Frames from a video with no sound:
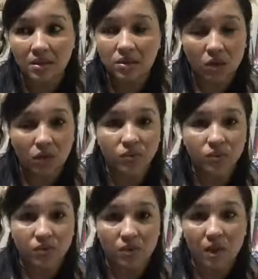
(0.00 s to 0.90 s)
close
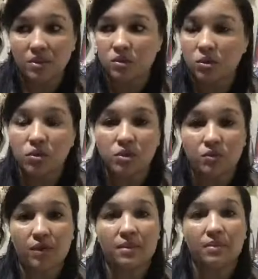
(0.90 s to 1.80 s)
to you, as you will
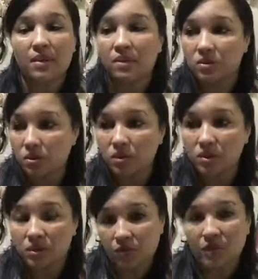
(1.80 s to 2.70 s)

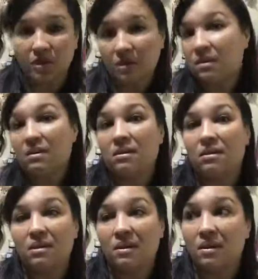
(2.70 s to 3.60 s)
treat
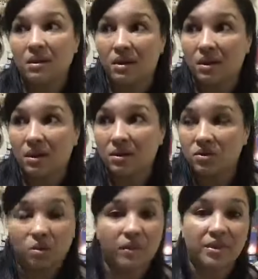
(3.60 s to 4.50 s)

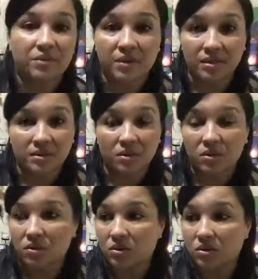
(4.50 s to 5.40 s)
your best friend,
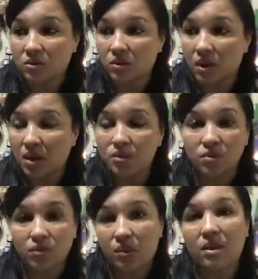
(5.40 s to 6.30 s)
or how you
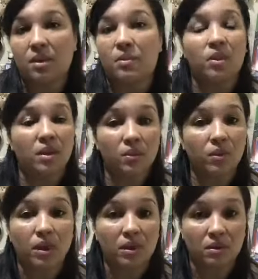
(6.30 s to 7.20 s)
treat them when they were
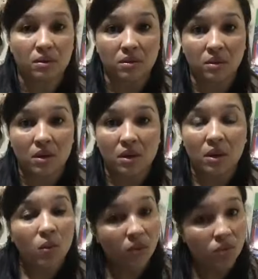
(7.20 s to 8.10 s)
here.
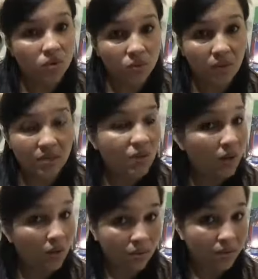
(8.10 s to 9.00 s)
When you do that, you are
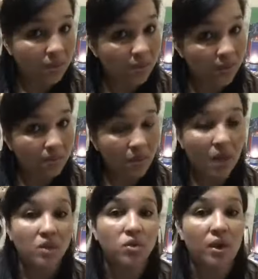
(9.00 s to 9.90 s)
honoring them
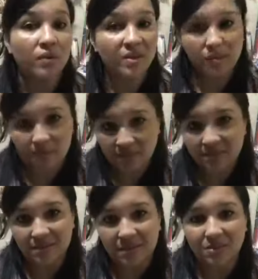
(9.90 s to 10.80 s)
and you are
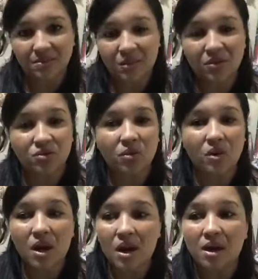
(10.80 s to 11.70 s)
respecting them, because you
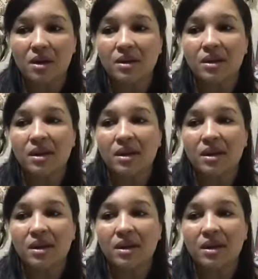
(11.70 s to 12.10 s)
are